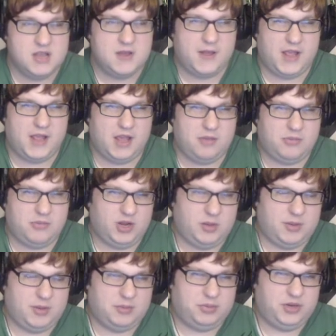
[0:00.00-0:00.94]
Yeah, I'm thinking
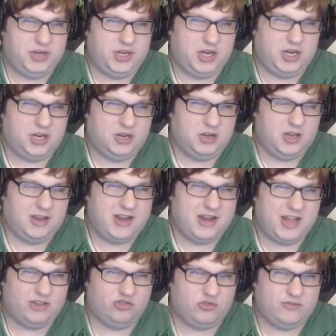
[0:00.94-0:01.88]
about putting out an
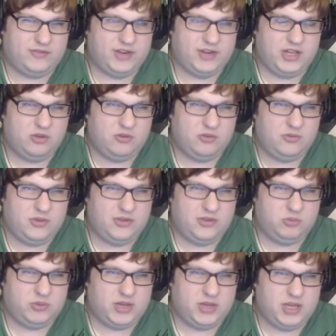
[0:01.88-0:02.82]
extra video this
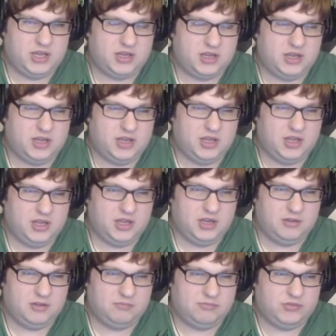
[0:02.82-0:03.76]
week.
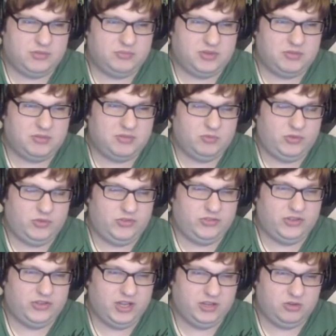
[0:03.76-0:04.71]
Uh, sometime on
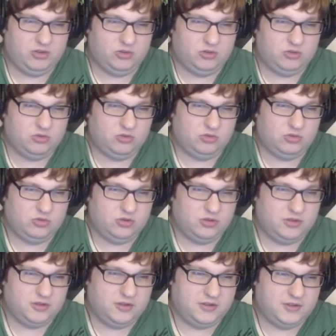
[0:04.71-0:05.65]
Wednesday, you'll
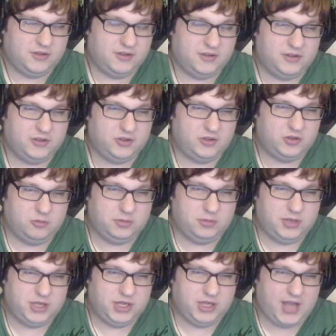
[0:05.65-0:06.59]
you'll
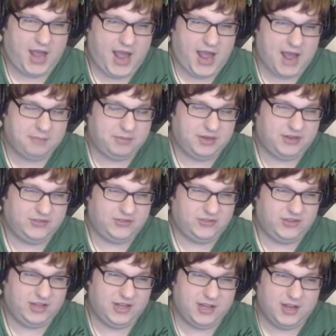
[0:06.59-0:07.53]
be happy to
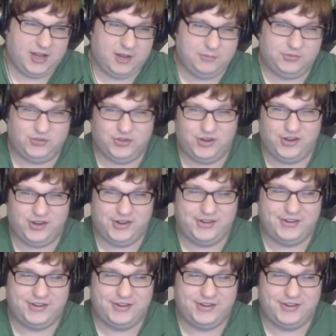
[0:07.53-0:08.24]
see it, I'm sure.